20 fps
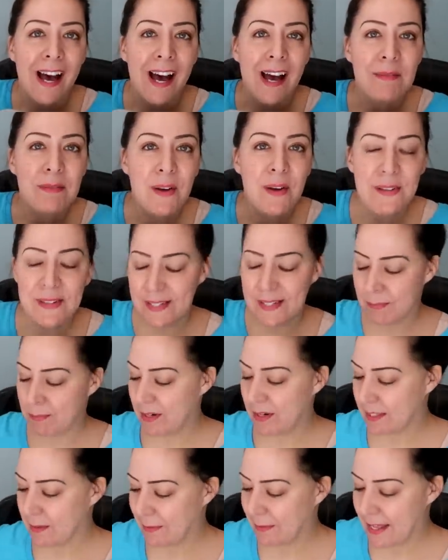I'm going to
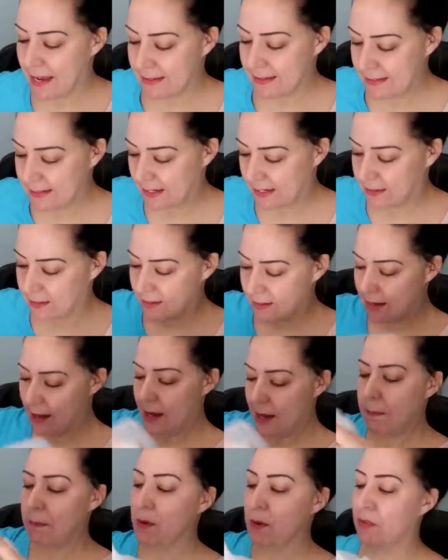bring the plastic
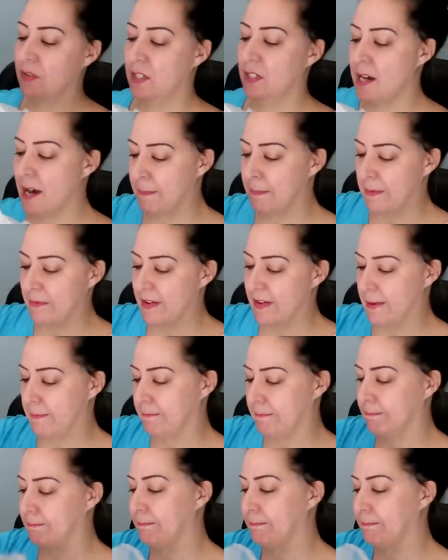up over top of it.